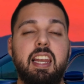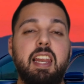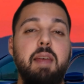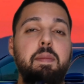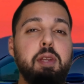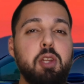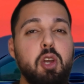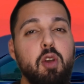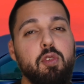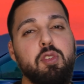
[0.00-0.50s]
Let
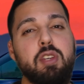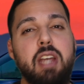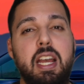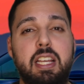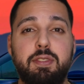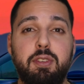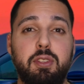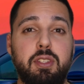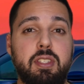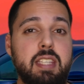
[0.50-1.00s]
me know if you
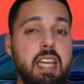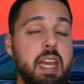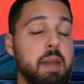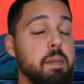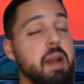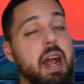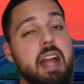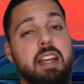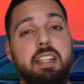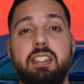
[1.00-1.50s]
guys feel the same,
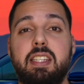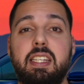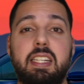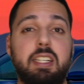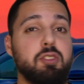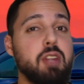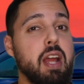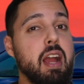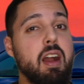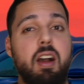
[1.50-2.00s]
but I just think a
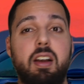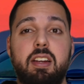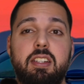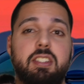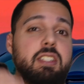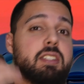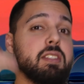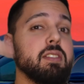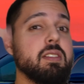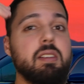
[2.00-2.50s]
Trackhawk is
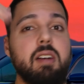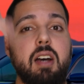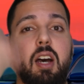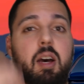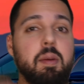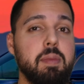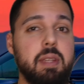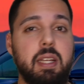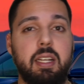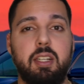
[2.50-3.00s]
just
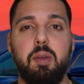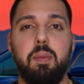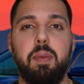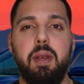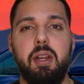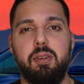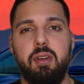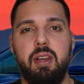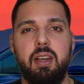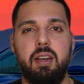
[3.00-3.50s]
up there
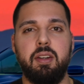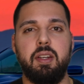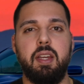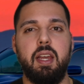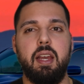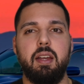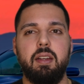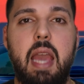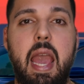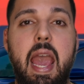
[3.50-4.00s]
compared to a
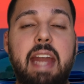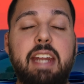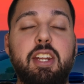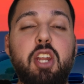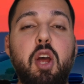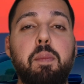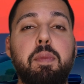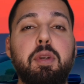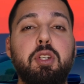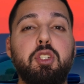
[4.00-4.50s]
Hellcat. And
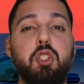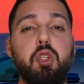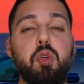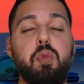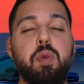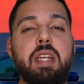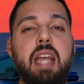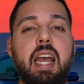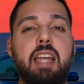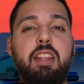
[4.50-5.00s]
number 2,
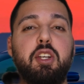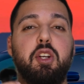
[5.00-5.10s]
we got the